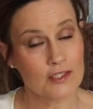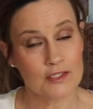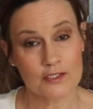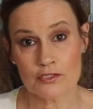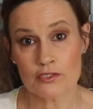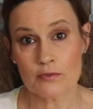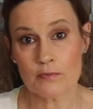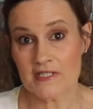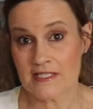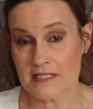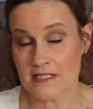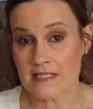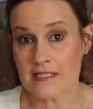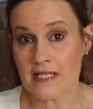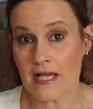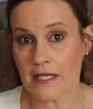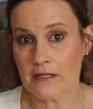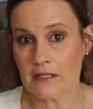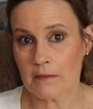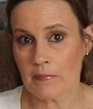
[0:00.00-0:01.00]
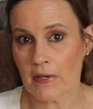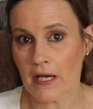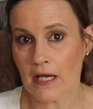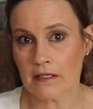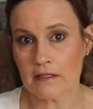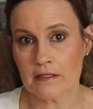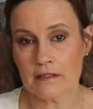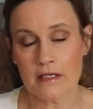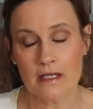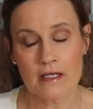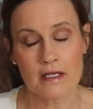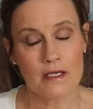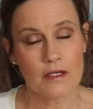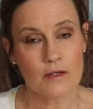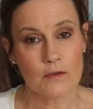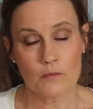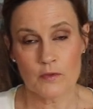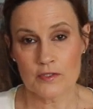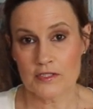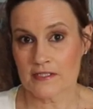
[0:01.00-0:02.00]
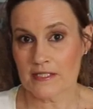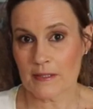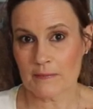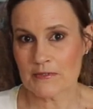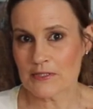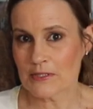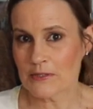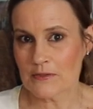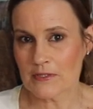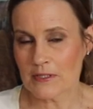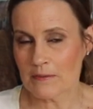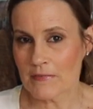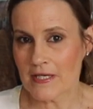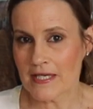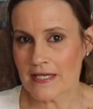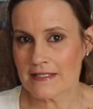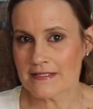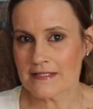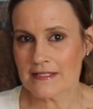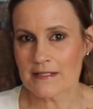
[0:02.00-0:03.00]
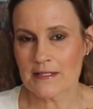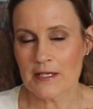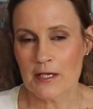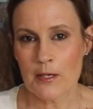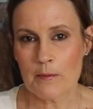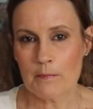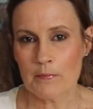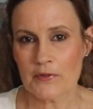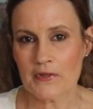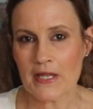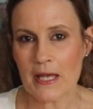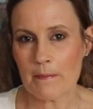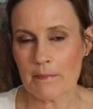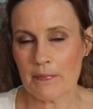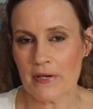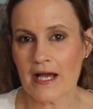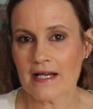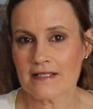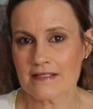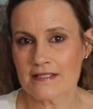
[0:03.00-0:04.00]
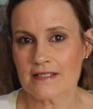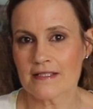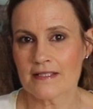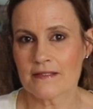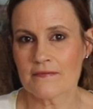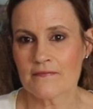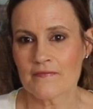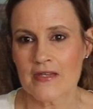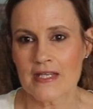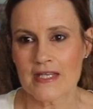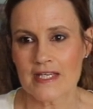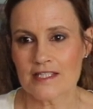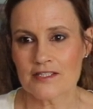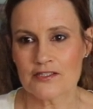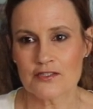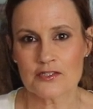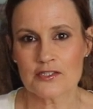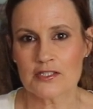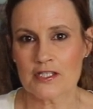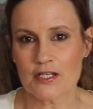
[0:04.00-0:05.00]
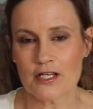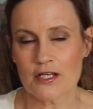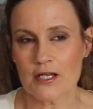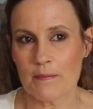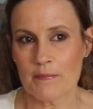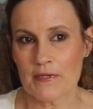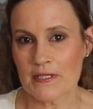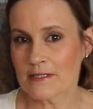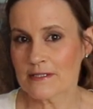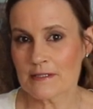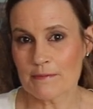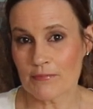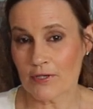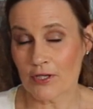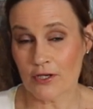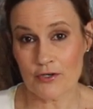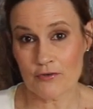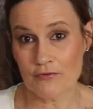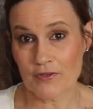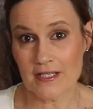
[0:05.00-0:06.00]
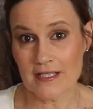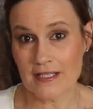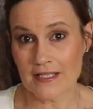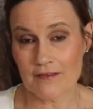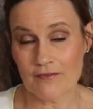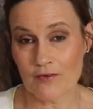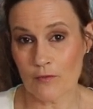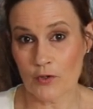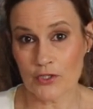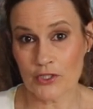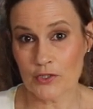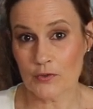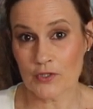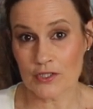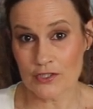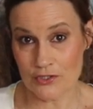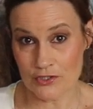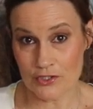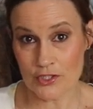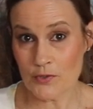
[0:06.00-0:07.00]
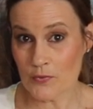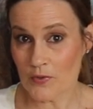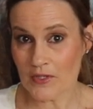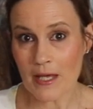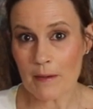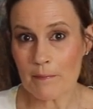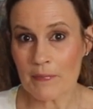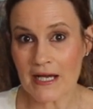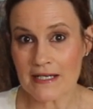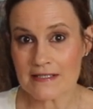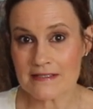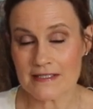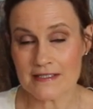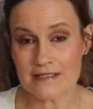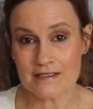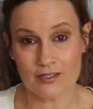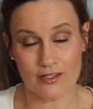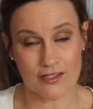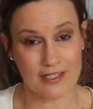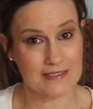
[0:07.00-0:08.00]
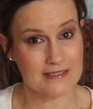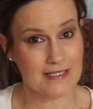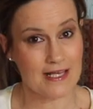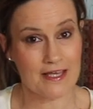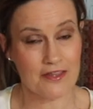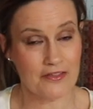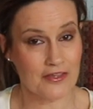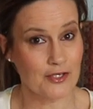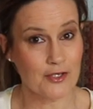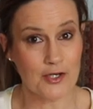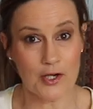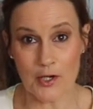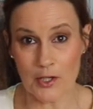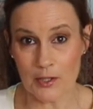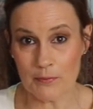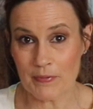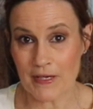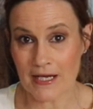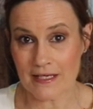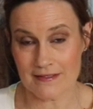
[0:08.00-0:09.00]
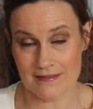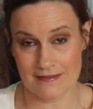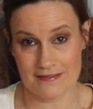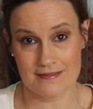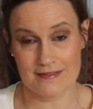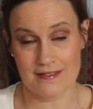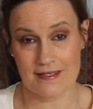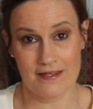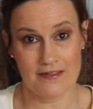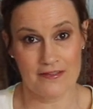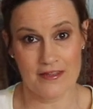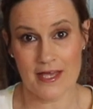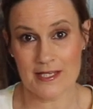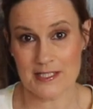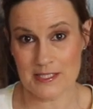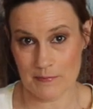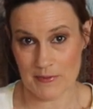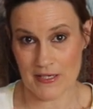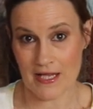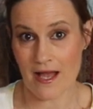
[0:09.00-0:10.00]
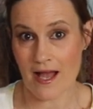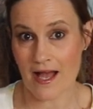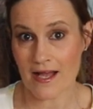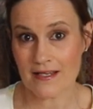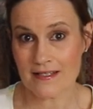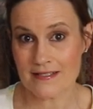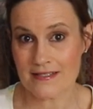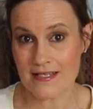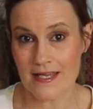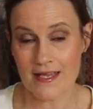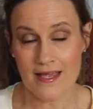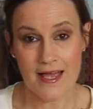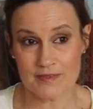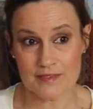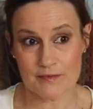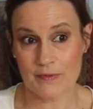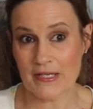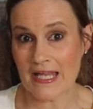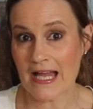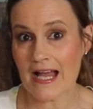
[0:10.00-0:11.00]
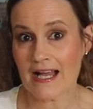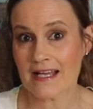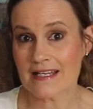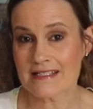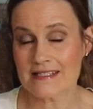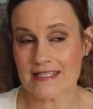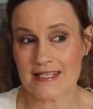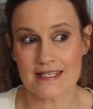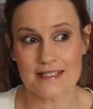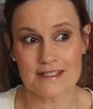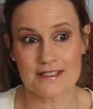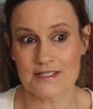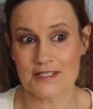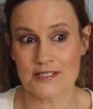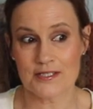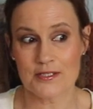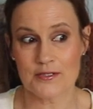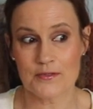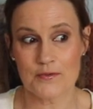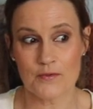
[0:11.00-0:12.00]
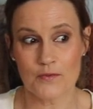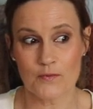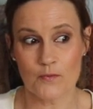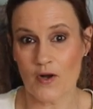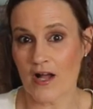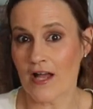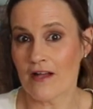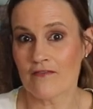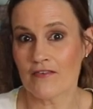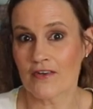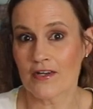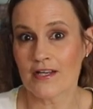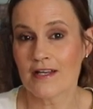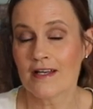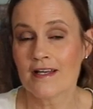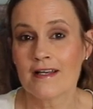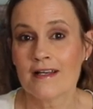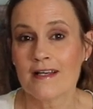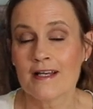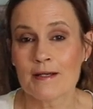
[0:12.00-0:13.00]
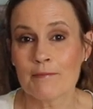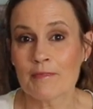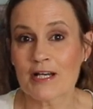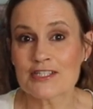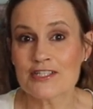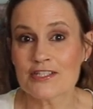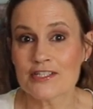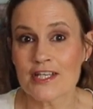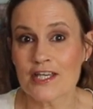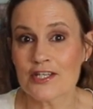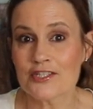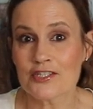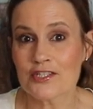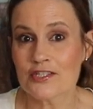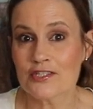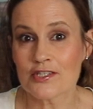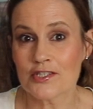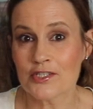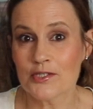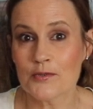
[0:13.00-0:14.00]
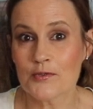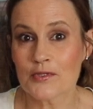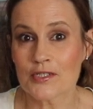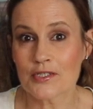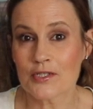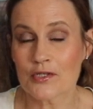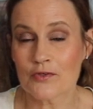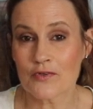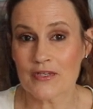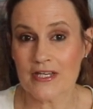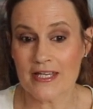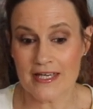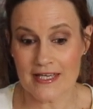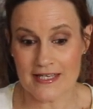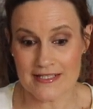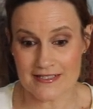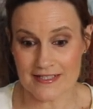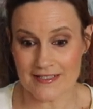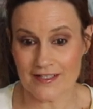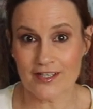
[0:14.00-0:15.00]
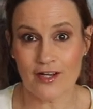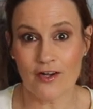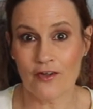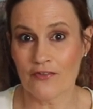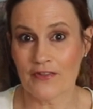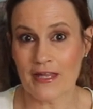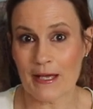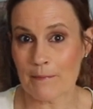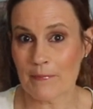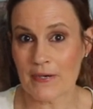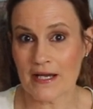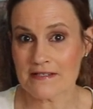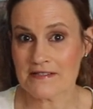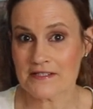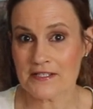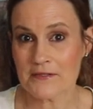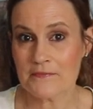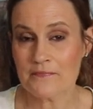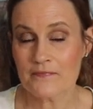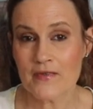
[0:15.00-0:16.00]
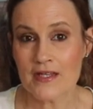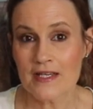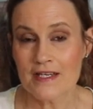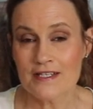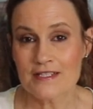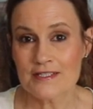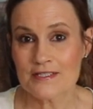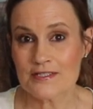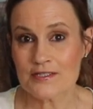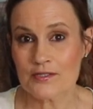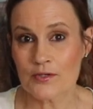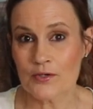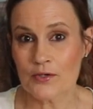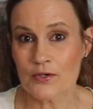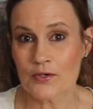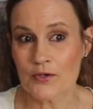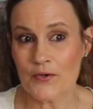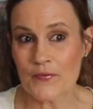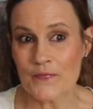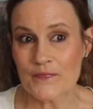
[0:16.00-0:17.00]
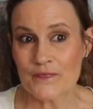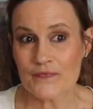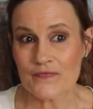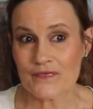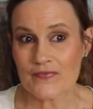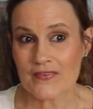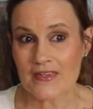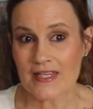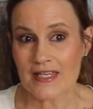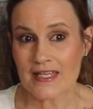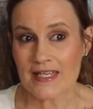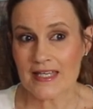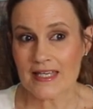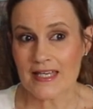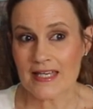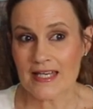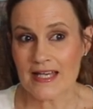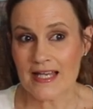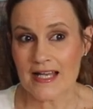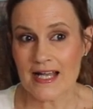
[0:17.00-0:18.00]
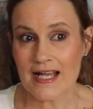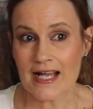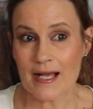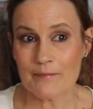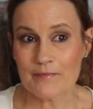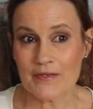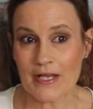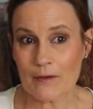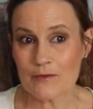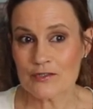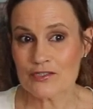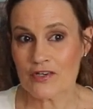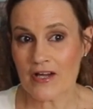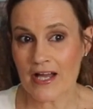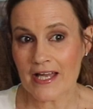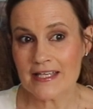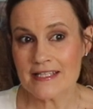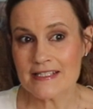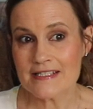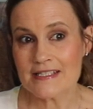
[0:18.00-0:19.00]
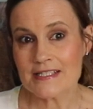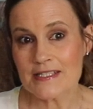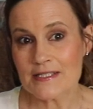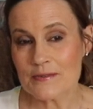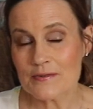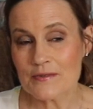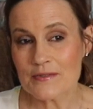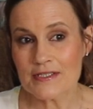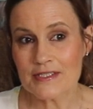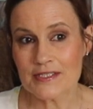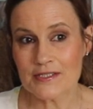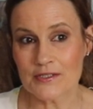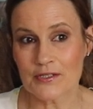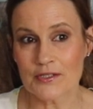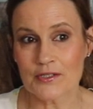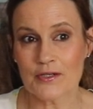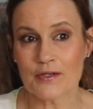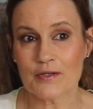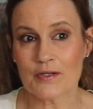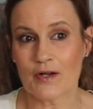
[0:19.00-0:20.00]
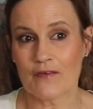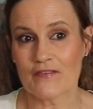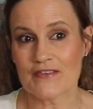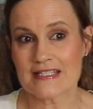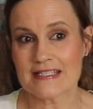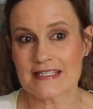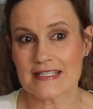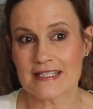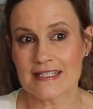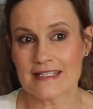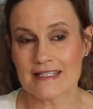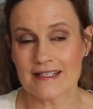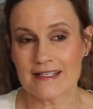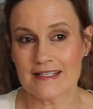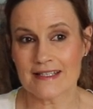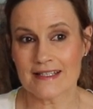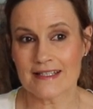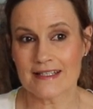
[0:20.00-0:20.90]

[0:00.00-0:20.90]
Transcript: somebody's designed the pattern, which is absolutely amazing. But that pattern is just a building block, really, for what you can do with that pattern. Because I think all patterns are there to be hacked into whatever imagination you can create on that pattern. So I'm now trying to, you know, obviously